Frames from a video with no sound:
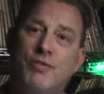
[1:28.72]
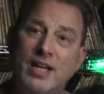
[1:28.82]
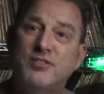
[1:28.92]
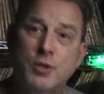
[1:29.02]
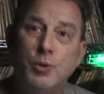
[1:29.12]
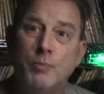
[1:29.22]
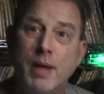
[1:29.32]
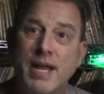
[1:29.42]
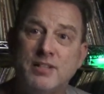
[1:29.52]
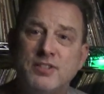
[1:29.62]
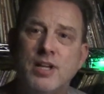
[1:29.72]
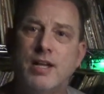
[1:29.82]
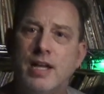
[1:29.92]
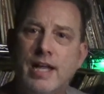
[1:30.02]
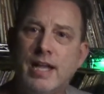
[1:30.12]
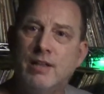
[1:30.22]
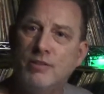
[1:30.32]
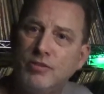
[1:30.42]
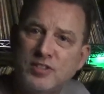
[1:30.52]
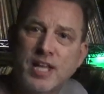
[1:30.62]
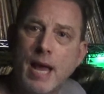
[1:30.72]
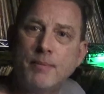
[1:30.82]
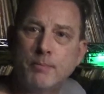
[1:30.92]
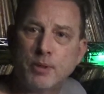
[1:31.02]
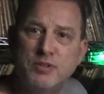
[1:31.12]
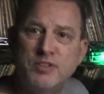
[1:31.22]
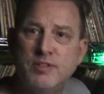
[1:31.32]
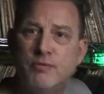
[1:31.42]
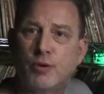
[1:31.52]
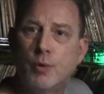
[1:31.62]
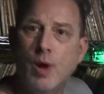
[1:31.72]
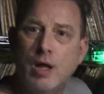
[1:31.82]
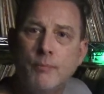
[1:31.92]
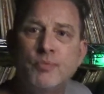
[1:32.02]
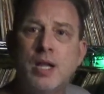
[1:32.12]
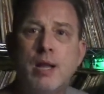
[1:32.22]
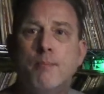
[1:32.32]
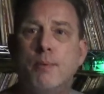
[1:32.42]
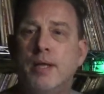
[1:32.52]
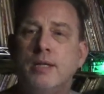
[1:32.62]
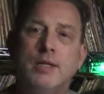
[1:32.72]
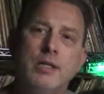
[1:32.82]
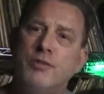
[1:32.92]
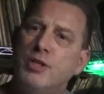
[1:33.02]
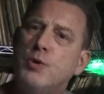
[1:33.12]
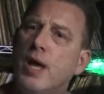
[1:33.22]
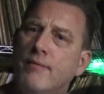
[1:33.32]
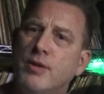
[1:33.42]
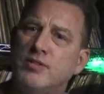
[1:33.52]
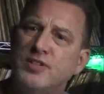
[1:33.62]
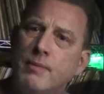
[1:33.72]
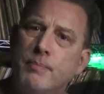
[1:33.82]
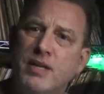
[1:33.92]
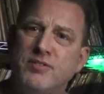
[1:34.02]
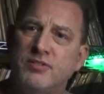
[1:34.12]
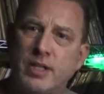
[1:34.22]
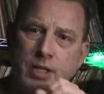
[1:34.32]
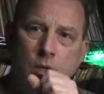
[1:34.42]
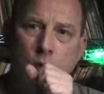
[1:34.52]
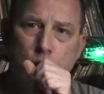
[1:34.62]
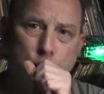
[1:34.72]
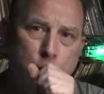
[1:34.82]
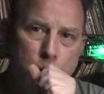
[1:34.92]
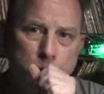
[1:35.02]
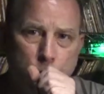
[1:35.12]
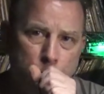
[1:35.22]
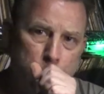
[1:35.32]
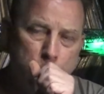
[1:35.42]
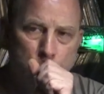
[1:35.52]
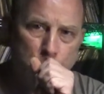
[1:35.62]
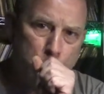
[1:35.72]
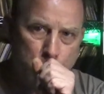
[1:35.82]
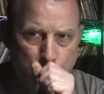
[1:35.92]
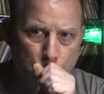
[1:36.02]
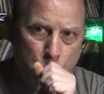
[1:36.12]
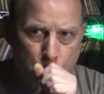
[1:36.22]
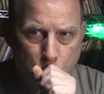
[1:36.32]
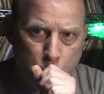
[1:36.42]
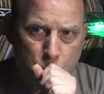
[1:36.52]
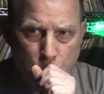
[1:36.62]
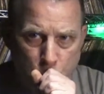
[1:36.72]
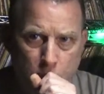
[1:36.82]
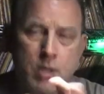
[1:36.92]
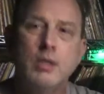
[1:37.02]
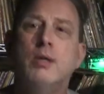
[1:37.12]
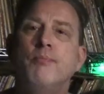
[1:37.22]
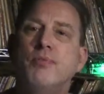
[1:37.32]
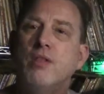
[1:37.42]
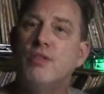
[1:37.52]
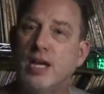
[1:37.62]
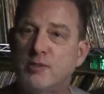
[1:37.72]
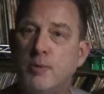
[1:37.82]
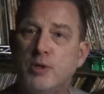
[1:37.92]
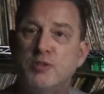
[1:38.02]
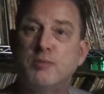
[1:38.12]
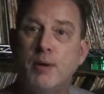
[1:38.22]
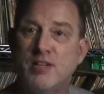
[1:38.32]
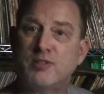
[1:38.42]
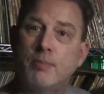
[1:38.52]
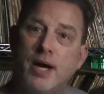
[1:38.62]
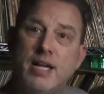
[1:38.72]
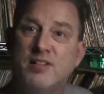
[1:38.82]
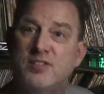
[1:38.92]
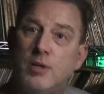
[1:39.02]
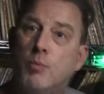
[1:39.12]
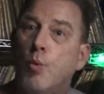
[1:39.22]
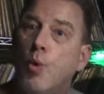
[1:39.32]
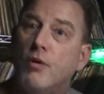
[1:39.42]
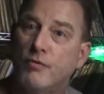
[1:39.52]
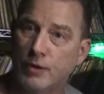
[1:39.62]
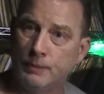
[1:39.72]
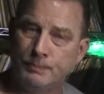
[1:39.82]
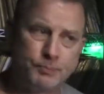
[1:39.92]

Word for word: that's cool bass, and this cabinet produces it very well. But then you have your sub bass that's like doom, doom, doom, doom, doom, doom, doom, doom, doom. That's produced best by a subwoofer.